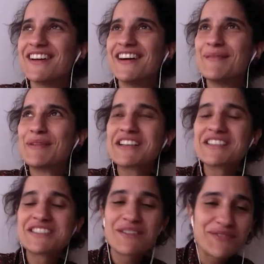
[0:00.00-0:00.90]

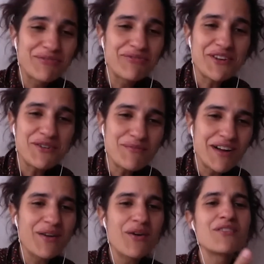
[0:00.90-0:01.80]
of the film,
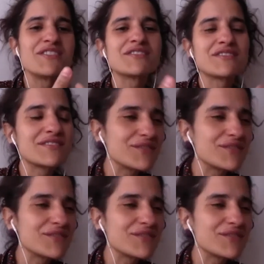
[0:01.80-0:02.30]
I always